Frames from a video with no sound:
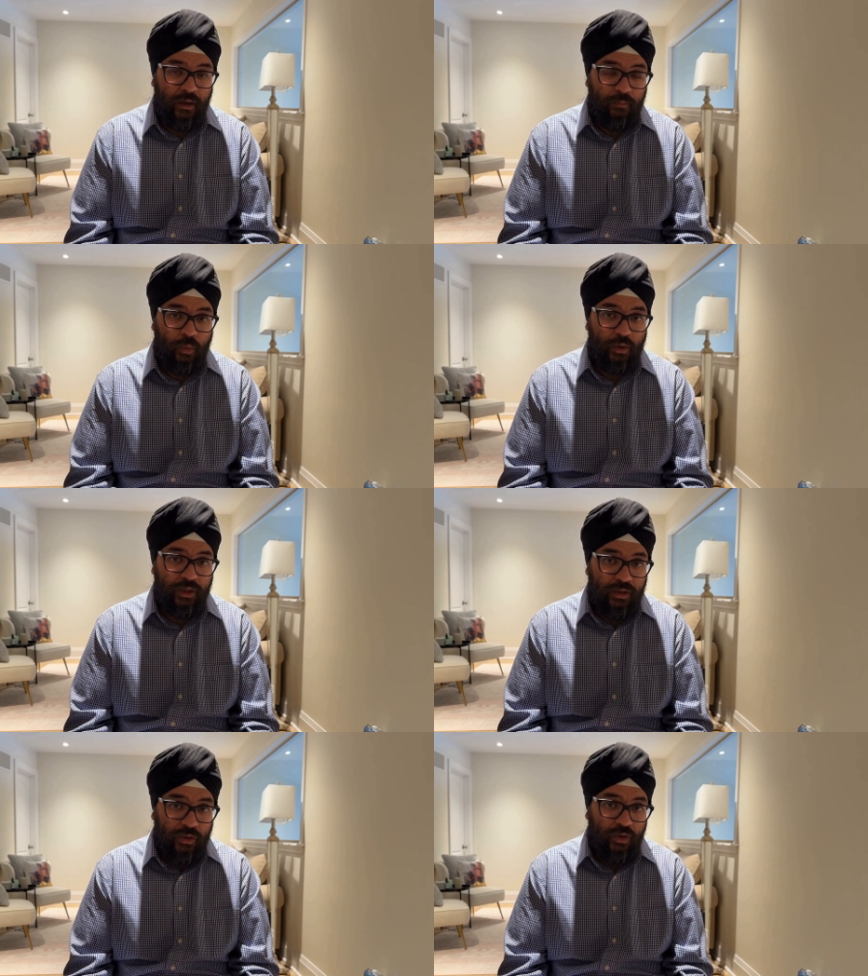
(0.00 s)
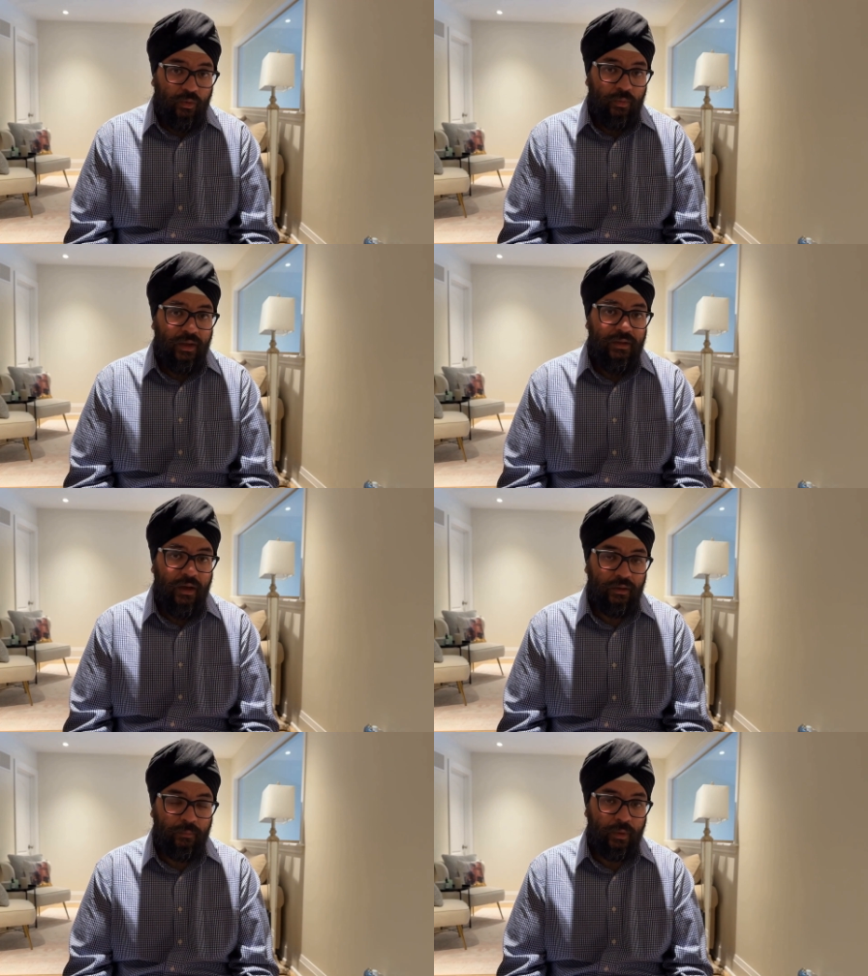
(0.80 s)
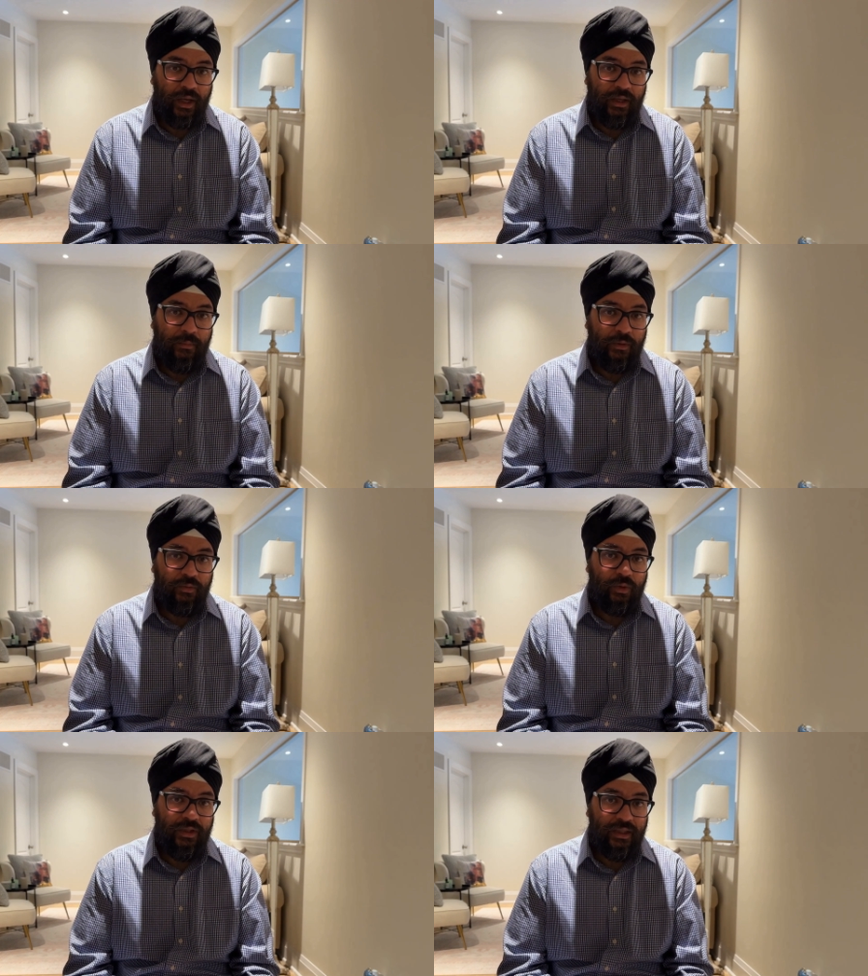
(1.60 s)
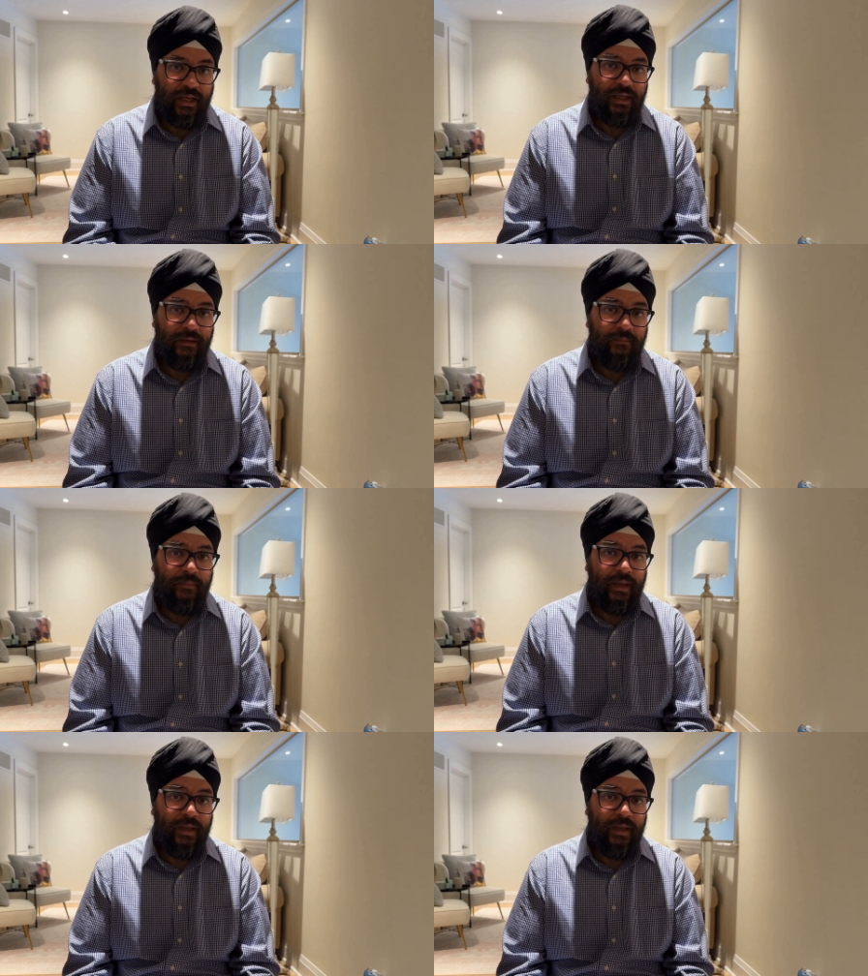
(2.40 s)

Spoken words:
more than 2 months on the market before selling.